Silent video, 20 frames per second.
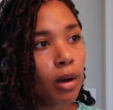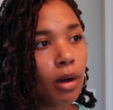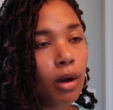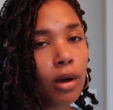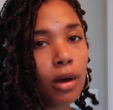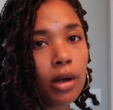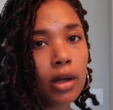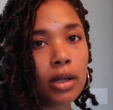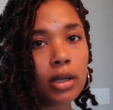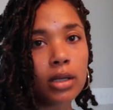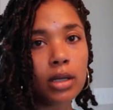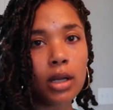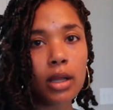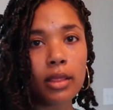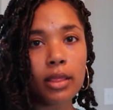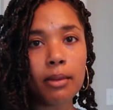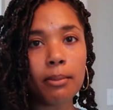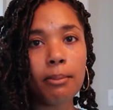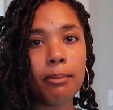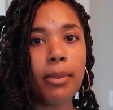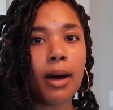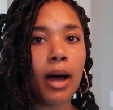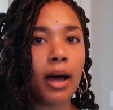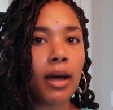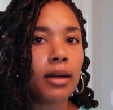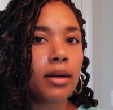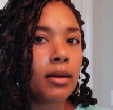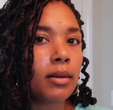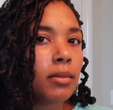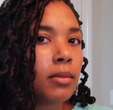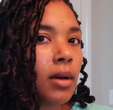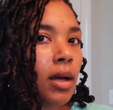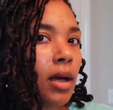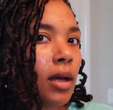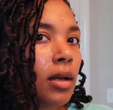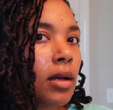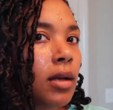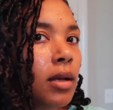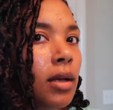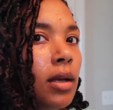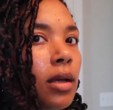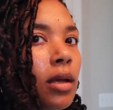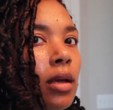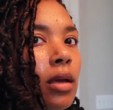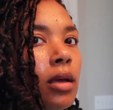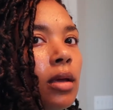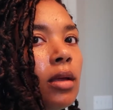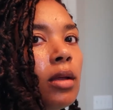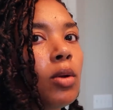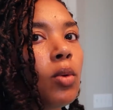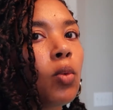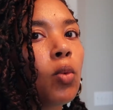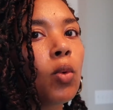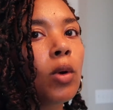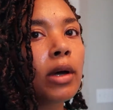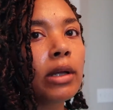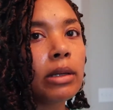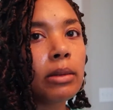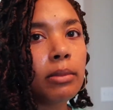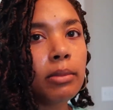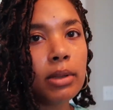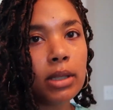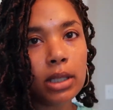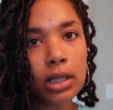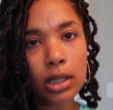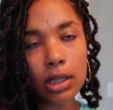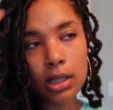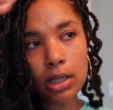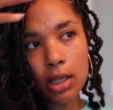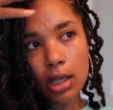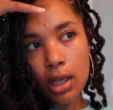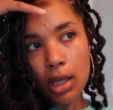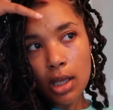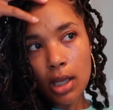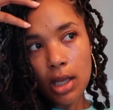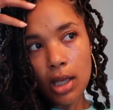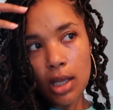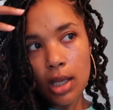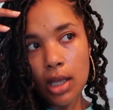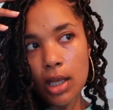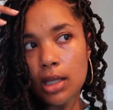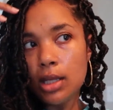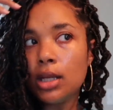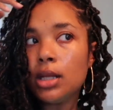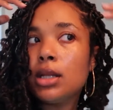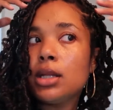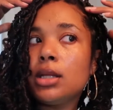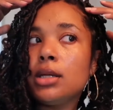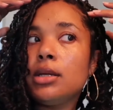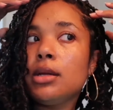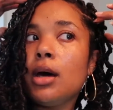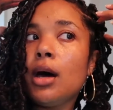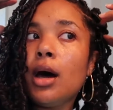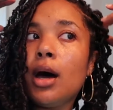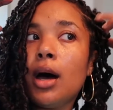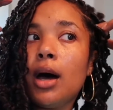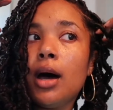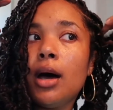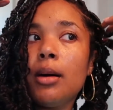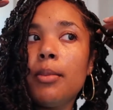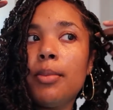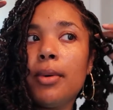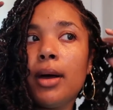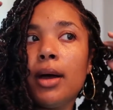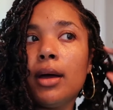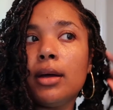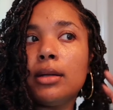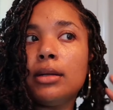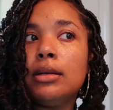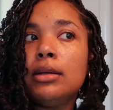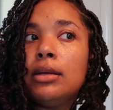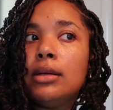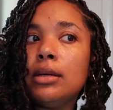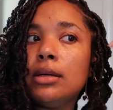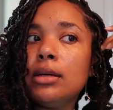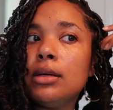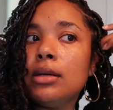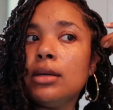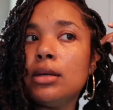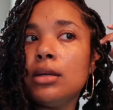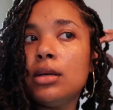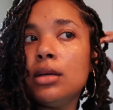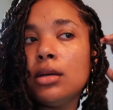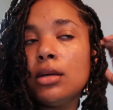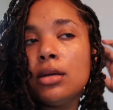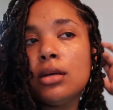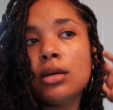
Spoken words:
On the bottom I did 1B, and at the top I did